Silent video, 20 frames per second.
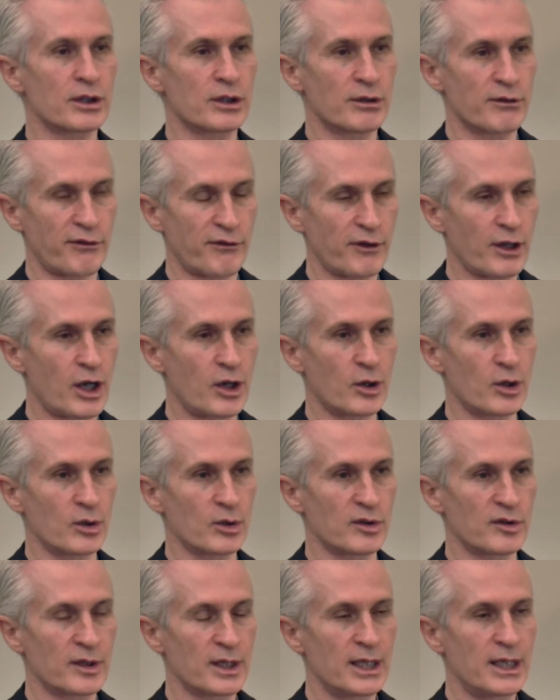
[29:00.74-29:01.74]
and the
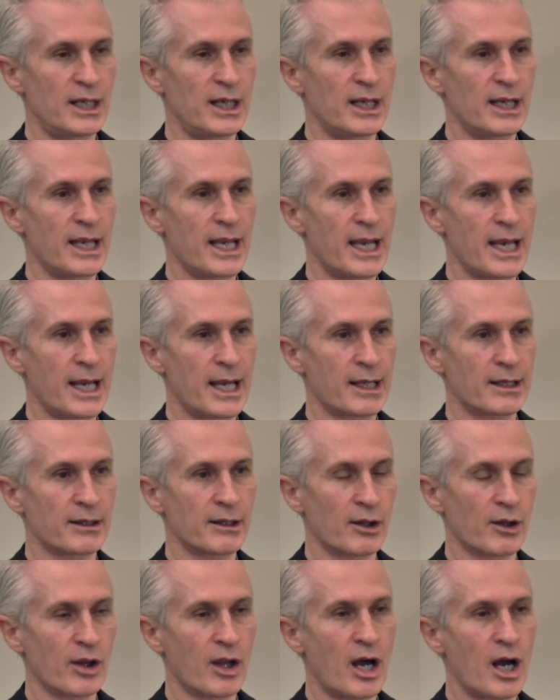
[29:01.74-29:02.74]
flows, and
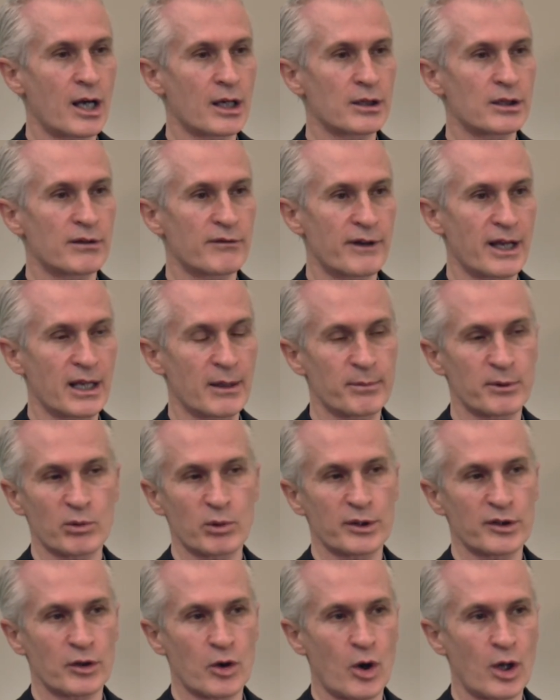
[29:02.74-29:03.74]
the lung develops
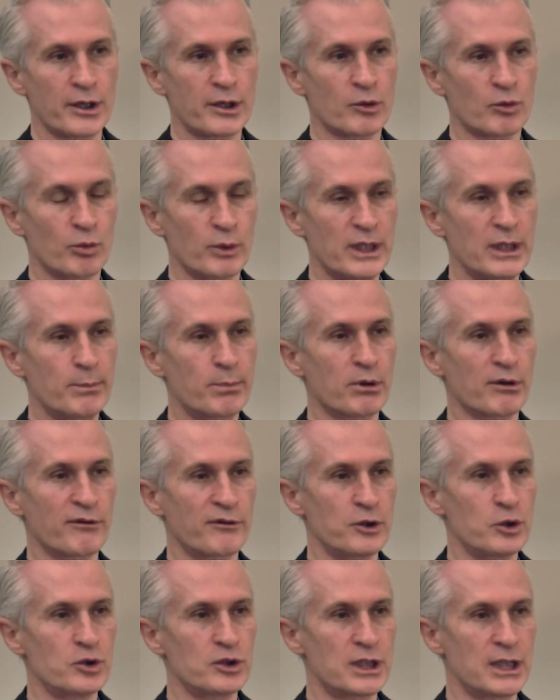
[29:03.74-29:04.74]
what's called a
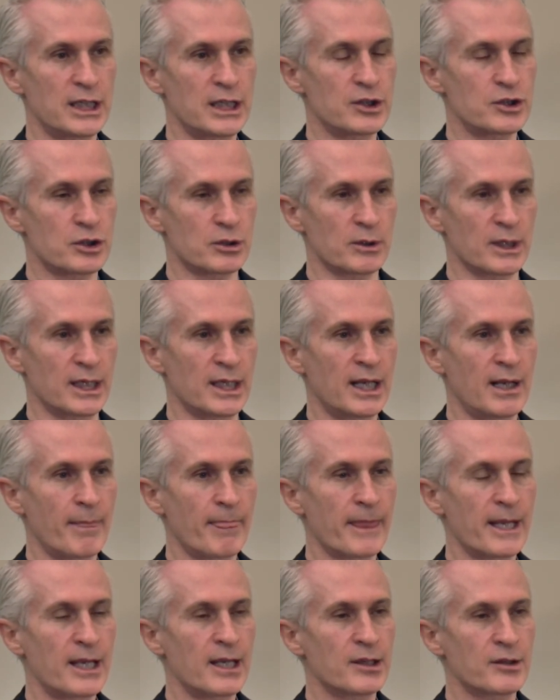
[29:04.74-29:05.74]
reperfusion injury.
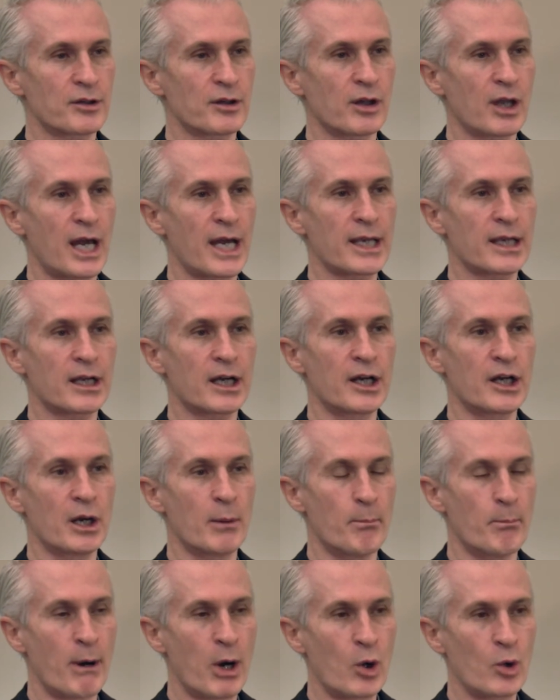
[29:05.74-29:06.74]
It's like a
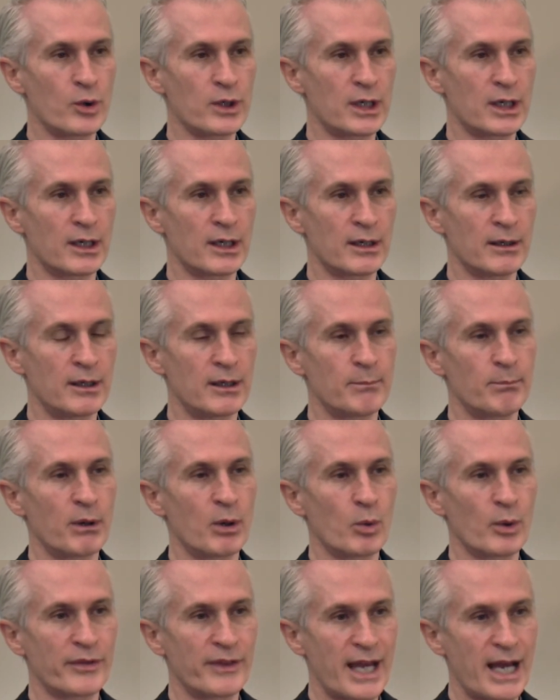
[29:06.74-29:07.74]
pneumonia, but
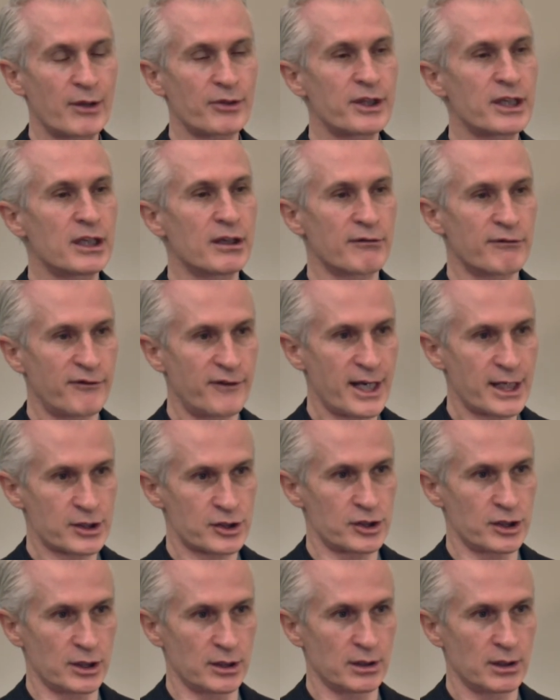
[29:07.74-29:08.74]
without the
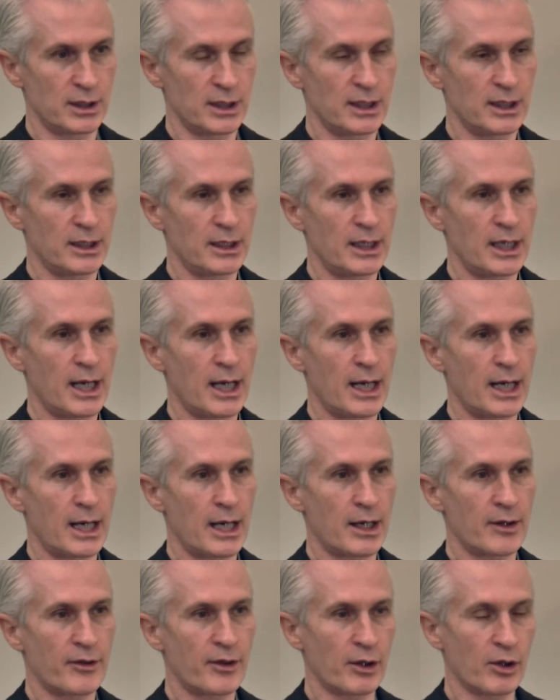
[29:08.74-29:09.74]
infection.
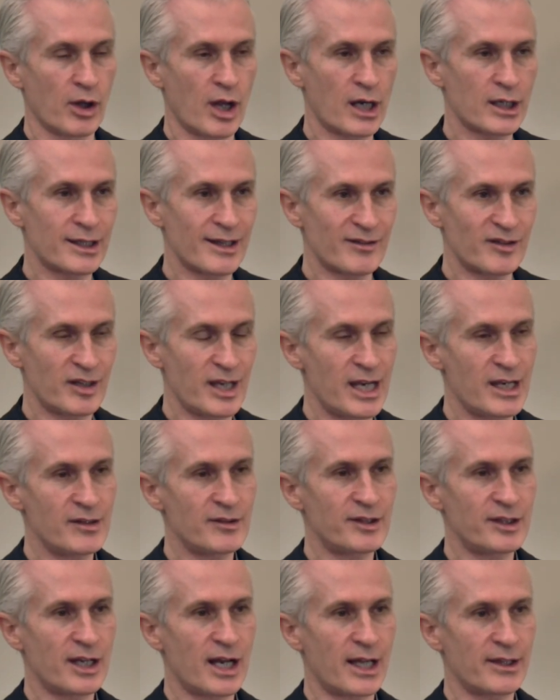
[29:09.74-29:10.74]
The lung gets
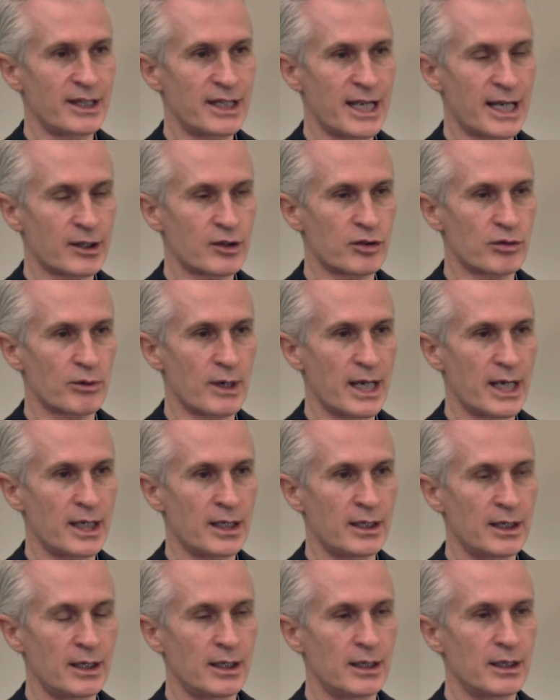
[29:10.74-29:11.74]
hazy on the X-ray.
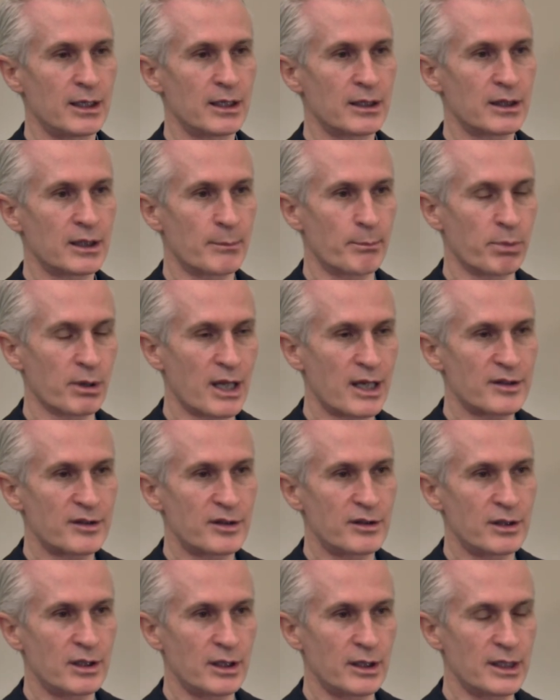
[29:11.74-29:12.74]

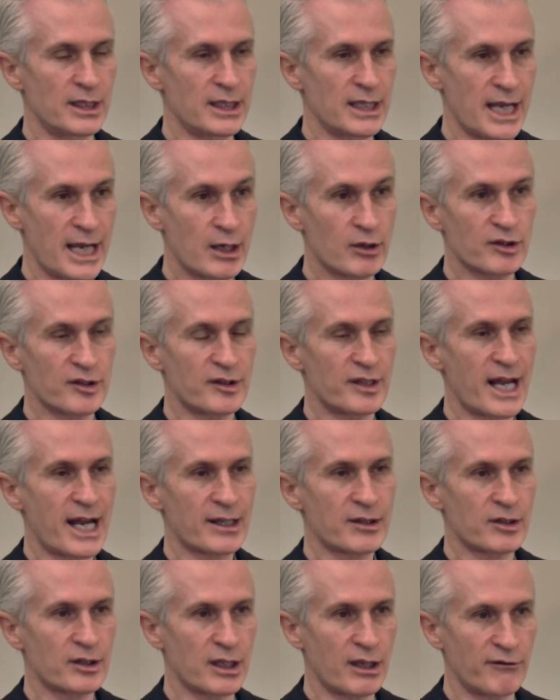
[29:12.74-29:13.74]
The air
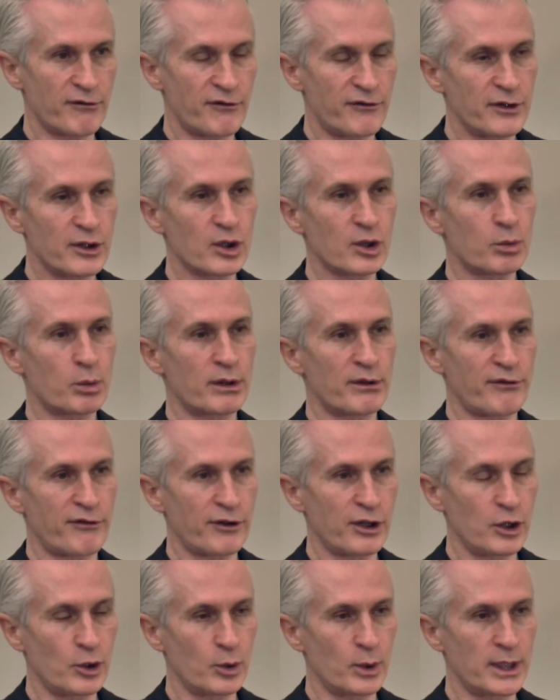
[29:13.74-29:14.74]
sacs get filled with
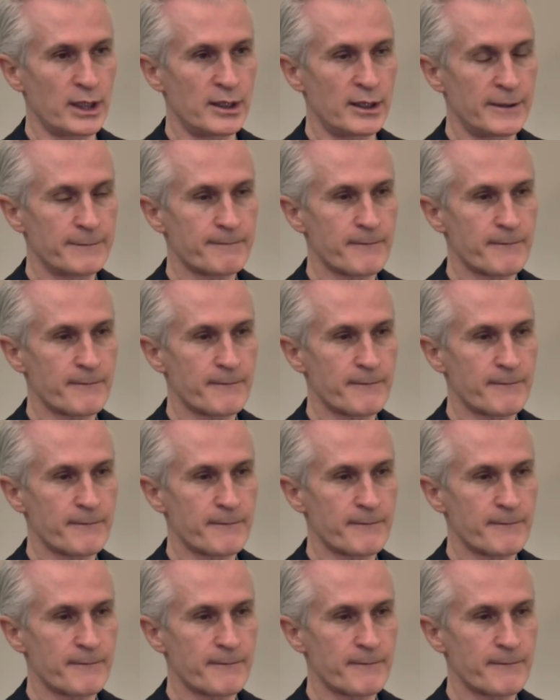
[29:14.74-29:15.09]
fluid.